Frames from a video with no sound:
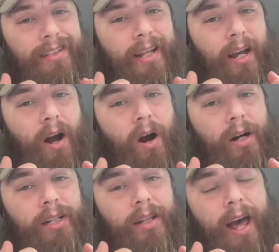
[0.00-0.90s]
They
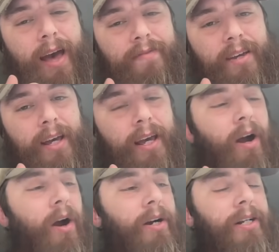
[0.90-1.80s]
already, the FAA
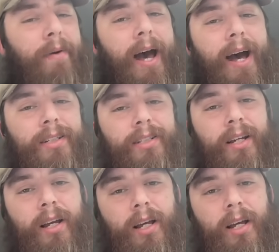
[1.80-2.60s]
already passed